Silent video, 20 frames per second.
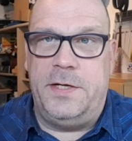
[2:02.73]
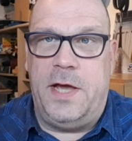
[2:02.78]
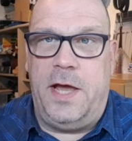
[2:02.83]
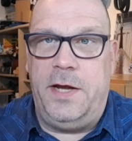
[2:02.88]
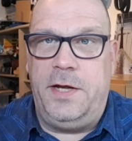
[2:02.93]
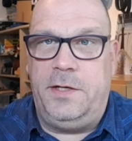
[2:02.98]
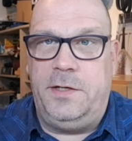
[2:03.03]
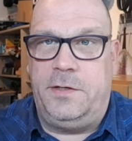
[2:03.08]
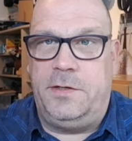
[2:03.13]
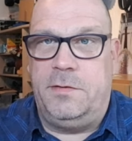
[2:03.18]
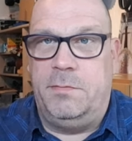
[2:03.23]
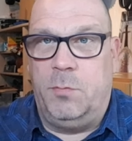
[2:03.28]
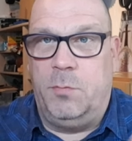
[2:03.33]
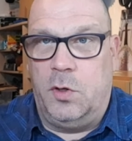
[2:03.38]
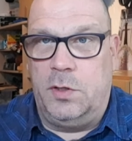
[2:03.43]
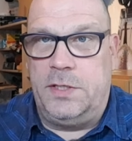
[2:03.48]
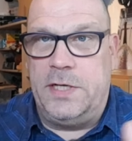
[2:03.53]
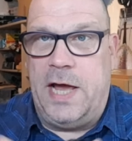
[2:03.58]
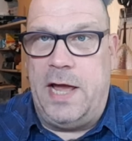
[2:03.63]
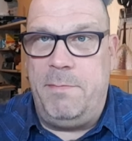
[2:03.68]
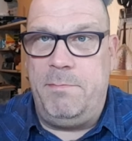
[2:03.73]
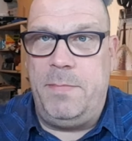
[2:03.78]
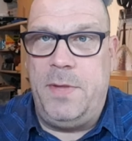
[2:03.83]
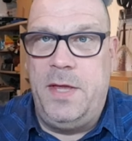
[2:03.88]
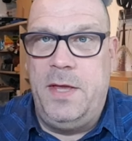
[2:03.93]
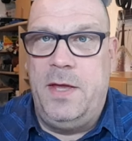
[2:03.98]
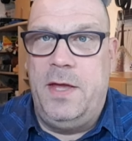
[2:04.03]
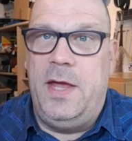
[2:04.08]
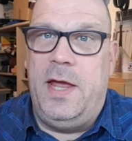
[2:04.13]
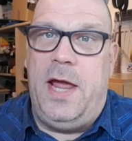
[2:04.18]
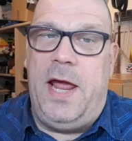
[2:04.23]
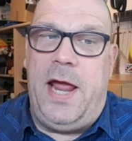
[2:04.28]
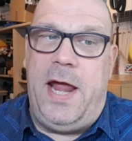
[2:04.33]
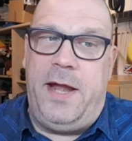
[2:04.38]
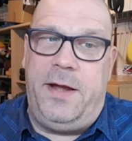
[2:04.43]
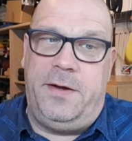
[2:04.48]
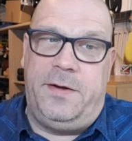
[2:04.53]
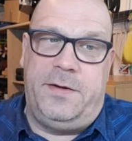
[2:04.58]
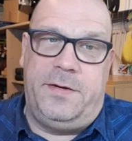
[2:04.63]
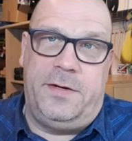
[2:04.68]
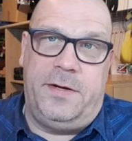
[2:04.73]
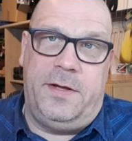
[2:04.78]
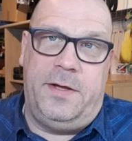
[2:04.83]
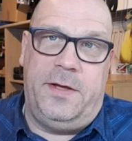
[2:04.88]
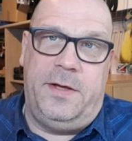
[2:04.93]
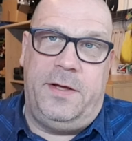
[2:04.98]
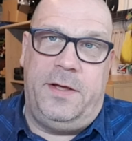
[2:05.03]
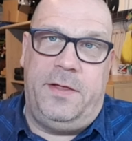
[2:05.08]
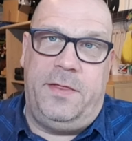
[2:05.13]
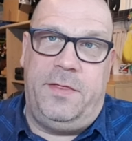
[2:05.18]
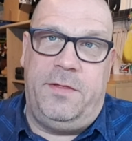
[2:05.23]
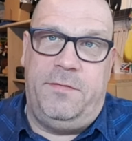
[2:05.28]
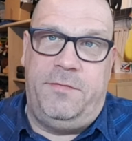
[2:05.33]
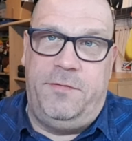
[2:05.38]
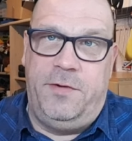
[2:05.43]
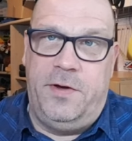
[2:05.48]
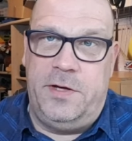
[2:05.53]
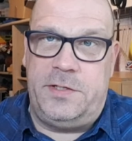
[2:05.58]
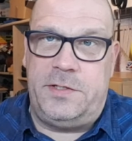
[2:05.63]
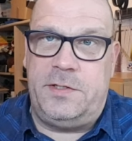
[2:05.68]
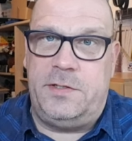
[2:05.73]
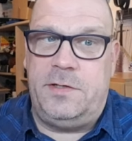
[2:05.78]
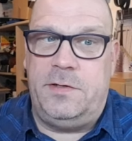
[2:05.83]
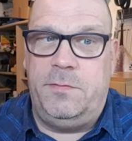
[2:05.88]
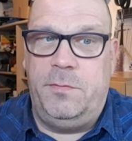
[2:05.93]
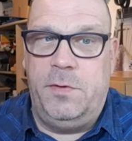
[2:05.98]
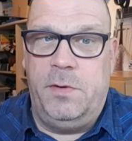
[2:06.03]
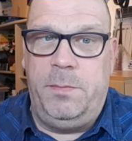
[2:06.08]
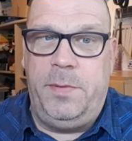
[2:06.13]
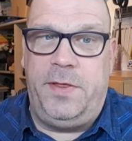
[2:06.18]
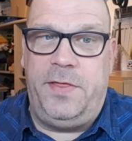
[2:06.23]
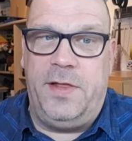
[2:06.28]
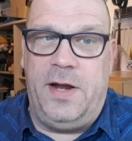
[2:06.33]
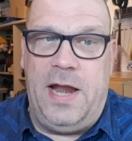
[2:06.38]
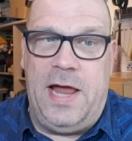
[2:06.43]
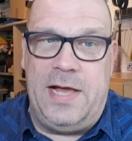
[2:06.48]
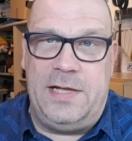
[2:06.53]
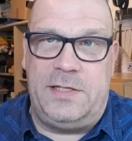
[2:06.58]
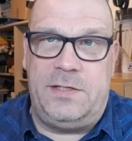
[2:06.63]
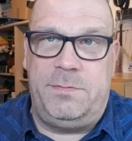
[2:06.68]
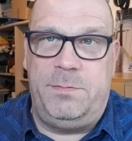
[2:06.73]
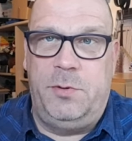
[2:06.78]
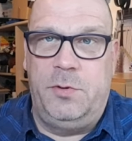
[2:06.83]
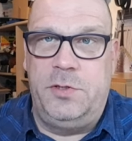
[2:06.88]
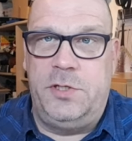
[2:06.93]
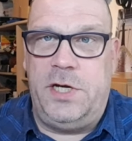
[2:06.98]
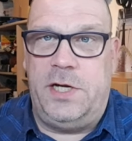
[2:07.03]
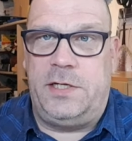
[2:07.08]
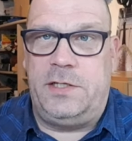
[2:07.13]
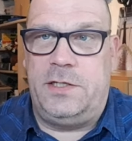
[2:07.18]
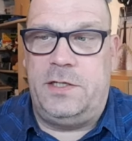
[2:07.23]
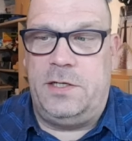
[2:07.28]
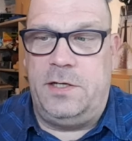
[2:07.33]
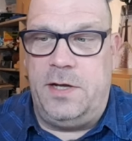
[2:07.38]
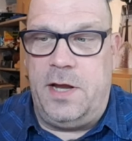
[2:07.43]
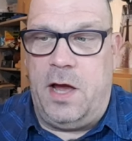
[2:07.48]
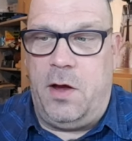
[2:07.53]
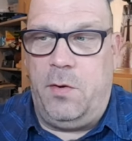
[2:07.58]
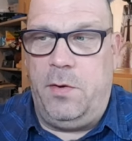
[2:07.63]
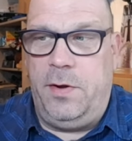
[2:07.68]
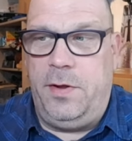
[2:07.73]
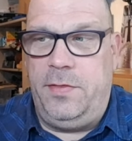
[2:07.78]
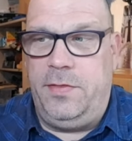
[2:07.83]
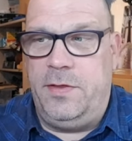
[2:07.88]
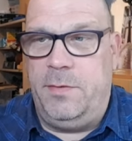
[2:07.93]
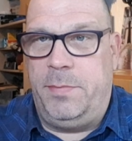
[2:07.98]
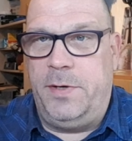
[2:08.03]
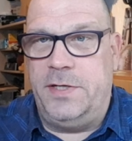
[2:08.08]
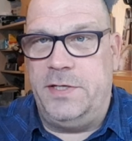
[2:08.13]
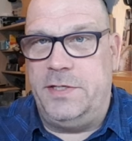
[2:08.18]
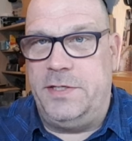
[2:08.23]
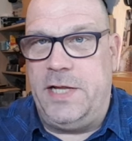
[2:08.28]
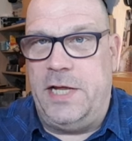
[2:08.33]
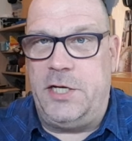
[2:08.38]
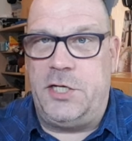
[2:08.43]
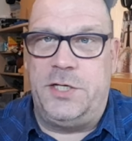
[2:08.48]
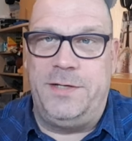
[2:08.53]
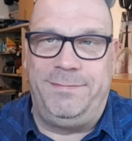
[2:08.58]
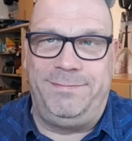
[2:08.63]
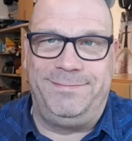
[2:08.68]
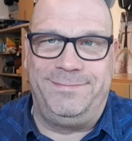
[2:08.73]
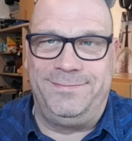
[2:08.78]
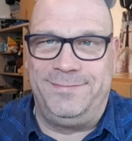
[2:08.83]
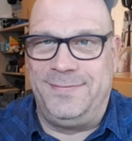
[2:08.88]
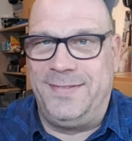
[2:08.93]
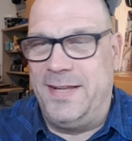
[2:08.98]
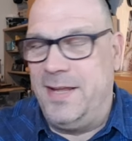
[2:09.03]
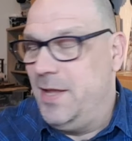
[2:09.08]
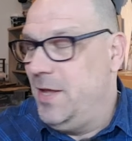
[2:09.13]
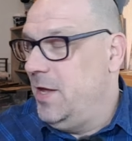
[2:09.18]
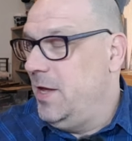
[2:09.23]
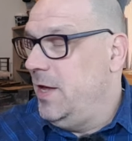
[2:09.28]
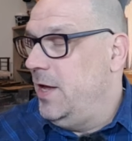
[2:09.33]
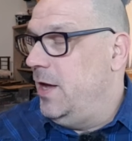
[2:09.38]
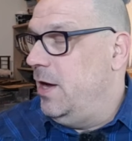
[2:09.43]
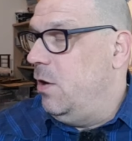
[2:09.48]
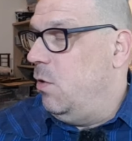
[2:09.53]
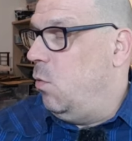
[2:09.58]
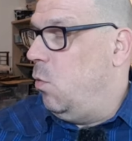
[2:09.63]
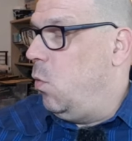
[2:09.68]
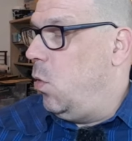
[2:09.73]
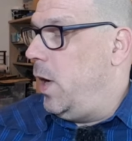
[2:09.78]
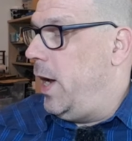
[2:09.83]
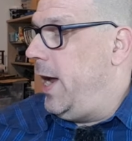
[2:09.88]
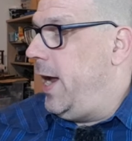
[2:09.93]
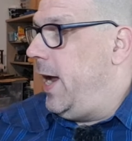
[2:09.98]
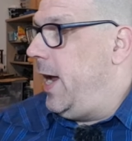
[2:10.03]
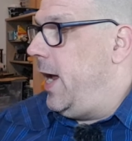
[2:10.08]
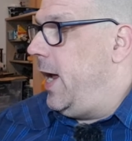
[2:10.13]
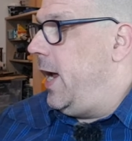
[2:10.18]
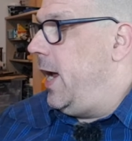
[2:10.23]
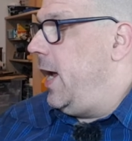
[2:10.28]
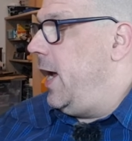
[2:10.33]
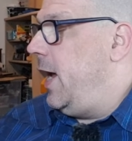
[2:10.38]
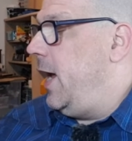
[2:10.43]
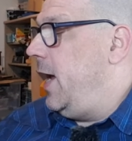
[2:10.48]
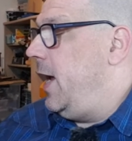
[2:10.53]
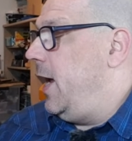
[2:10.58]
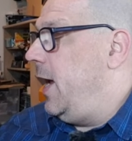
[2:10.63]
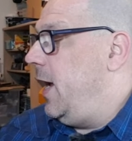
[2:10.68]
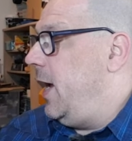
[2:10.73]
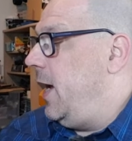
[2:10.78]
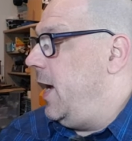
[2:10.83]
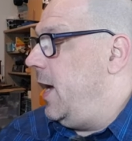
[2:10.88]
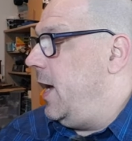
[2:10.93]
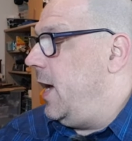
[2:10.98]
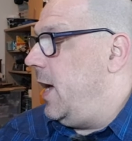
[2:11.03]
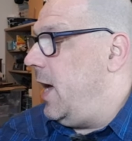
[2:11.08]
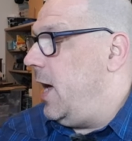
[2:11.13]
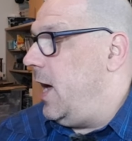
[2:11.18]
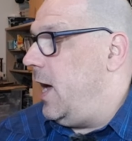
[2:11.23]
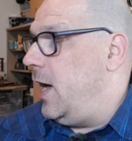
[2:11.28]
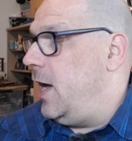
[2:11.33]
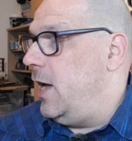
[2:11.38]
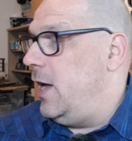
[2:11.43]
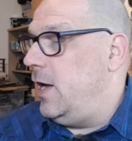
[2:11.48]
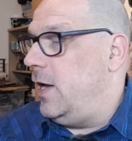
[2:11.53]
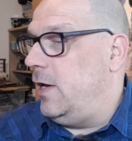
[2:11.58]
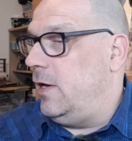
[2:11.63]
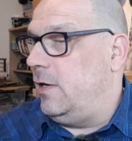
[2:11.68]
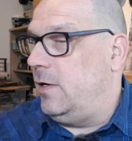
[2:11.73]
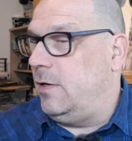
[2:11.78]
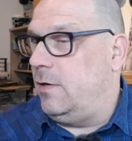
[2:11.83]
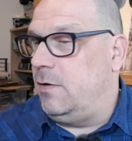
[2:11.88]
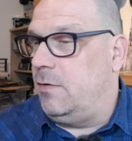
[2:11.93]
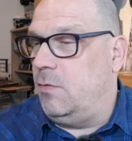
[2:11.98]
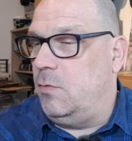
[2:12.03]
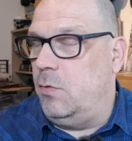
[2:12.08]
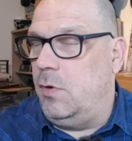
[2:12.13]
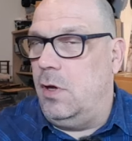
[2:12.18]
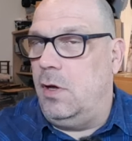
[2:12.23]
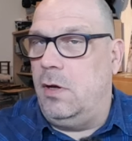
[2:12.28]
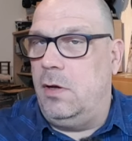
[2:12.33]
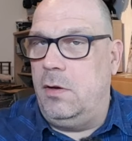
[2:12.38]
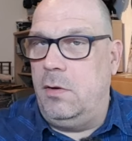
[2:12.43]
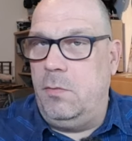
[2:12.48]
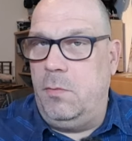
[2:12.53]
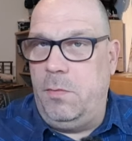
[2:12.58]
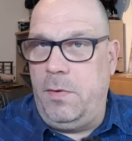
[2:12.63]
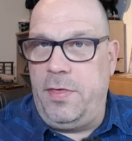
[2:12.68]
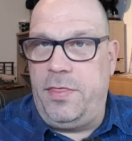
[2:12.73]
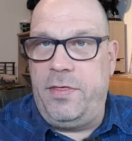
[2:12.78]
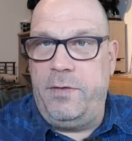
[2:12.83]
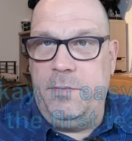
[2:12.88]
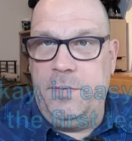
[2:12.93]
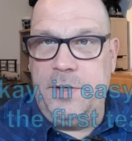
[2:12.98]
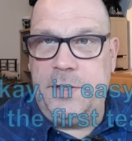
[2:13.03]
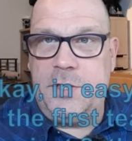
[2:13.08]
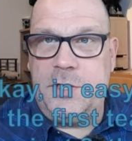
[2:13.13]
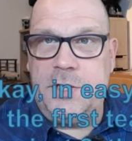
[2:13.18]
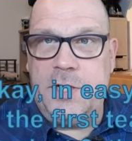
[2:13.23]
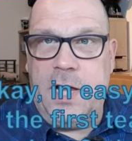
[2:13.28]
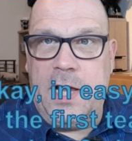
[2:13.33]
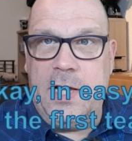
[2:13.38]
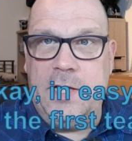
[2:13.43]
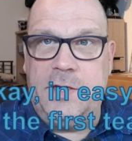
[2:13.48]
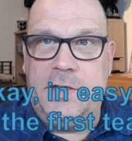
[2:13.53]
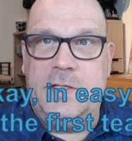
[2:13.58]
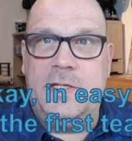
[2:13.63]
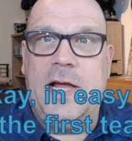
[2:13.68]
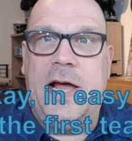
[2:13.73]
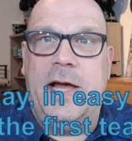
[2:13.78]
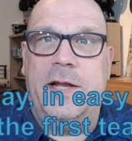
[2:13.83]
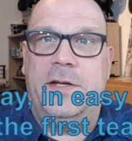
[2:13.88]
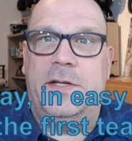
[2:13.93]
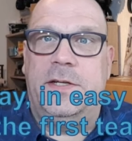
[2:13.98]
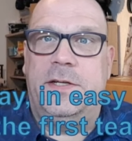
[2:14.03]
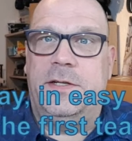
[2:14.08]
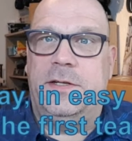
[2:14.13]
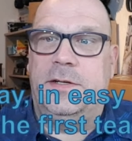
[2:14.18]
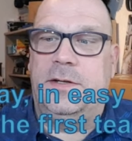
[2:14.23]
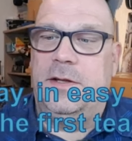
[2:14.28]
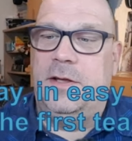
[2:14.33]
I need more time. And uh, the first will be the last projects now in the presentation where I, or with which I start